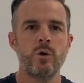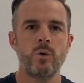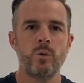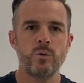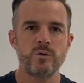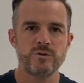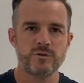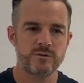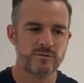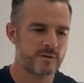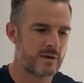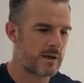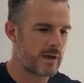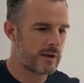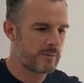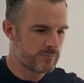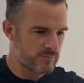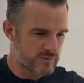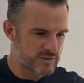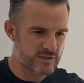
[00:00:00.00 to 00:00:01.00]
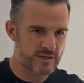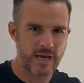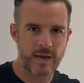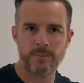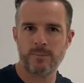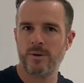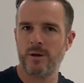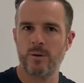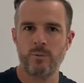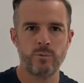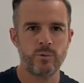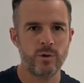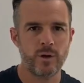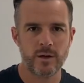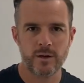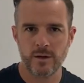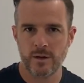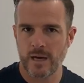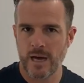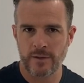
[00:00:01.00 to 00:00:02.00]
all sorts of scapular
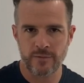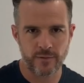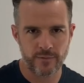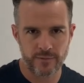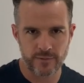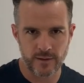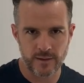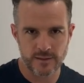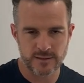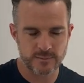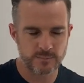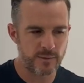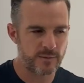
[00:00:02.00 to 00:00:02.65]
work, other things.